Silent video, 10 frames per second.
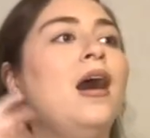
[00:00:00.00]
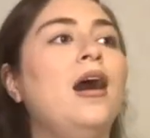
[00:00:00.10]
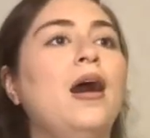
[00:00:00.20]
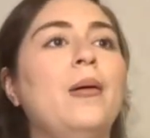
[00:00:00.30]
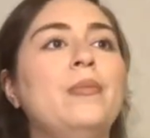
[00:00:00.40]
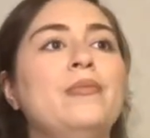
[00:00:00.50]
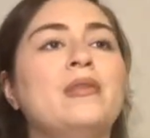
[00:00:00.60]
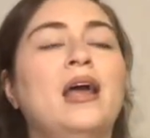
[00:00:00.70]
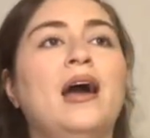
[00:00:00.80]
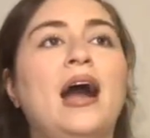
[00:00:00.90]

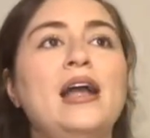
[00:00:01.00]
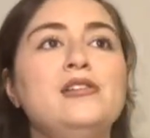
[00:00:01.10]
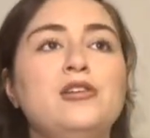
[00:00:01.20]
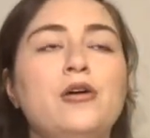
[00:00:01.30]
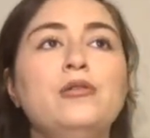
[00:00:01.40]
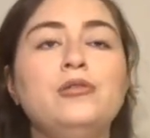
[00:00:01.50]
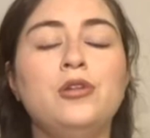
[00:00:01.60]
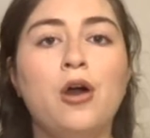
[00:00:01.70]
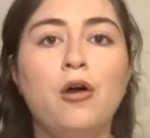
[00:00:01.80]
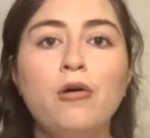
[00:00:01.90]
I don't
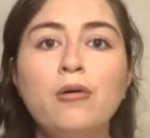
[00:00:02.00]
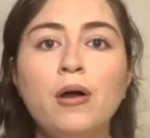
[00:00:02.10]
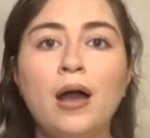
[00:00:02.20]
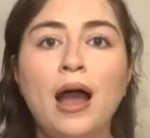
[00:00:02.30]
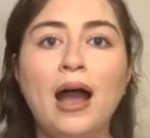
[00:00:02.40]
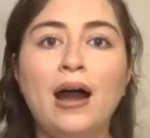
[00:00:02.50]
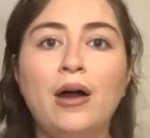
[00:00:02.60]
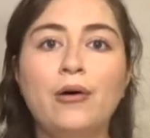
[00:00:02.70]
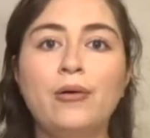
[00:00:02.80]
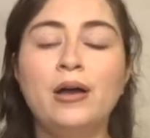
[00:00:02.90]
know
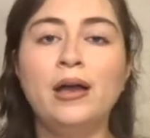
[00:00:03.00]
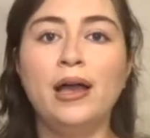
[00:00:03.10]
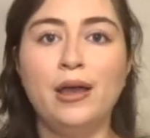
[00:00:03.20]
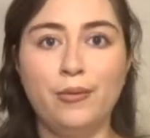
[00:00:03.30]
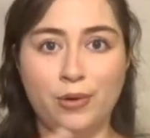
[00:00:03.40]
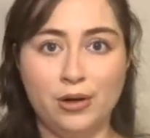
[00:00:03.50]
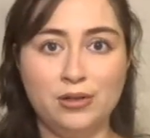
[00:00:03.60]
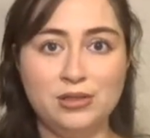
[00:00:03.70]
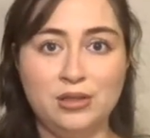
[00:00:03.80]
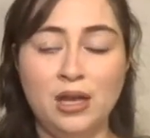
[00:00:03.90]
how it
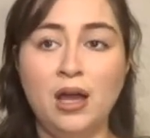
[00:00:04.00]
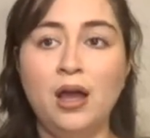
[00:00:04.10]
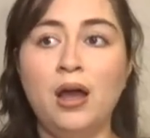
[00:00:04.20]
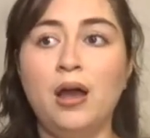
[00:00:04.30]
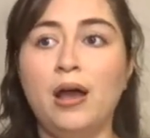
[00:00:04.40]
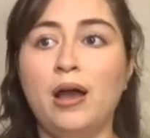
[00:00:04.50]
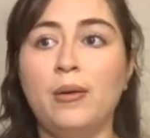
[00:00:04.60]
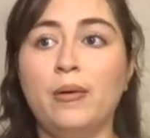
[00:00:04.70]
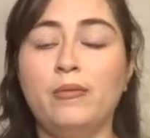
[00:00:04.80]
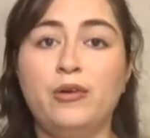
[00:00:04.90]
works
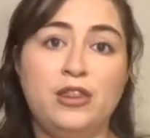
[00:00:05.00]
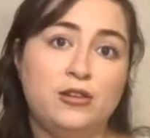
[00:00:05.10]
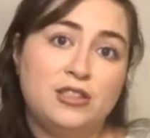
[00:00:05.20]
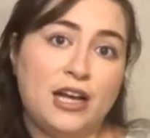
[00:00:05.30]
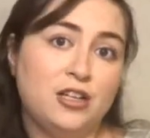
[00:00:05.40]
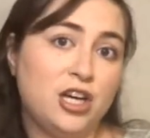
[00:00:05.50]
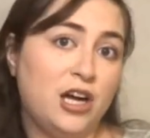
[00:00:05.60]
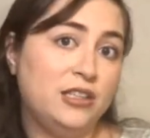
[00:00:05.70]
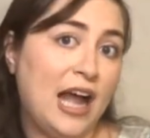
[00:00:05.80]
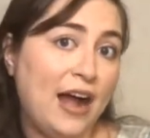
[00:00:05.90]
with your second
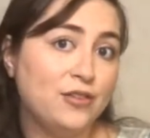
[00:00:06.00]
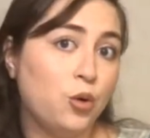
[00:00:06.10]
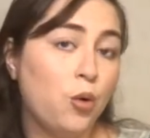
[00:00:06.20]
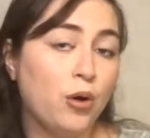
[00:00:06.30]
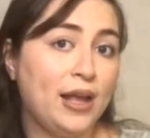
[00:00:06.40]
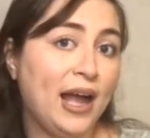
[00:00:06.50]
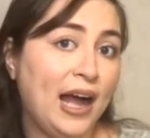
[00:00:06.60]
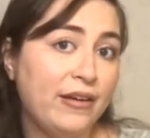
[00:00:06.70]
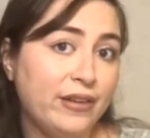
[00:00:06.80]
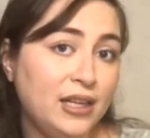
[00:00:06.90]
child after already
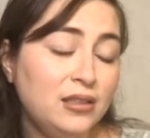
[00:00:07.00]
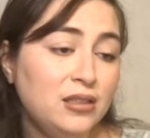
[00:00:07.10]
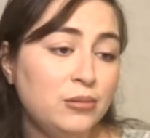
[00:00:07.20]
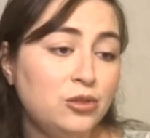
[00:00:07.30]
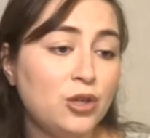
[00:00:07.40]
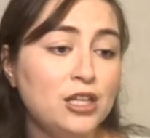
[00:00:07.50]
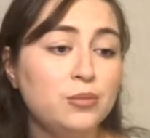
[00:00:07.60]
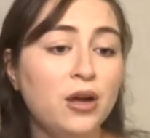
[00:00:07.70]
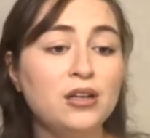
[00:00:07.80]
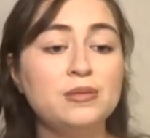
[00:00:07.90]
having stretch
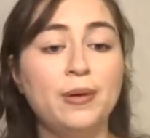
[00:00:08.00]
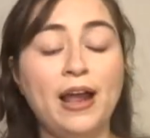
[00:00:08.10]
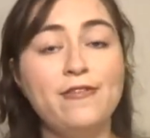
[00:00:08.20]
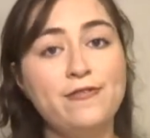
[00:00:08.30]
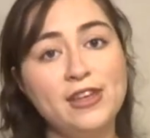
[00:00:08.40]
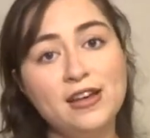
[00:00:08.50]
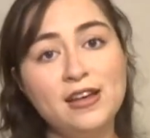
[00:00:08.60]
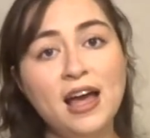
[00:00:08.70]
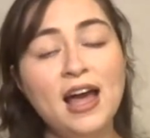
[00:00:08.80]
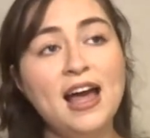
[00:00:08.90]
marks, but I
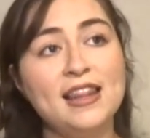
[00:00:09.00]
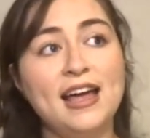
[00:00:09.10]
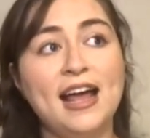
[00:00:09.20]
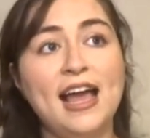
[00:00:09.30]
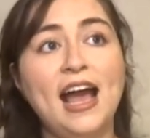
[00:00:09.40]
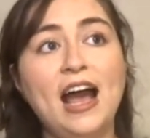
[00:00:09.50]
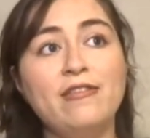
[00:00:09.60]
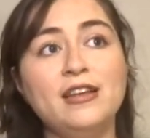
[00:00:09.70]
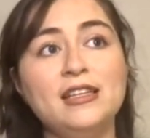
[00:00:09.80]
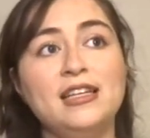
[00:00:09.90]
feel that I
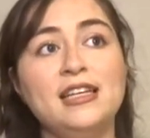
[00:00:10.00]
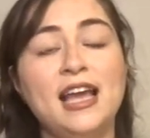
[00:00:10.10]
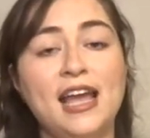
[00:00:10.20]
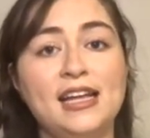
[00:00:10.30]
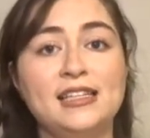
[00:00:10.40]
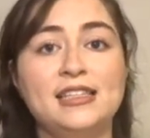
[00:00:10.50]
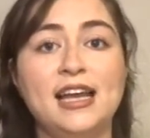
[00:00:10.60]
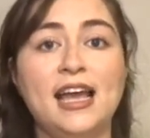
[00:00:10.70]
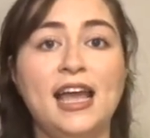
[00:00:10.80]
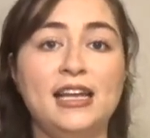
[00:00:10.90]
haven't gained
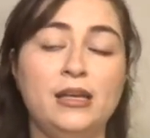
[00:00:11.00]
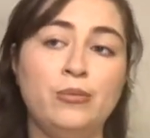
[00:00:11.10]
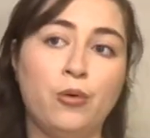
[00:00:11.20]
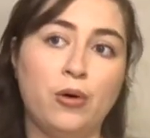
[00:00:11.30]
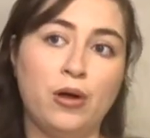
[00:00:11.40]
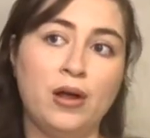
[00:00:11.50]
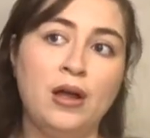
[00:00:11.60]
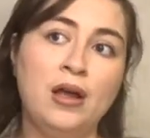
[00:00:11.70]
any more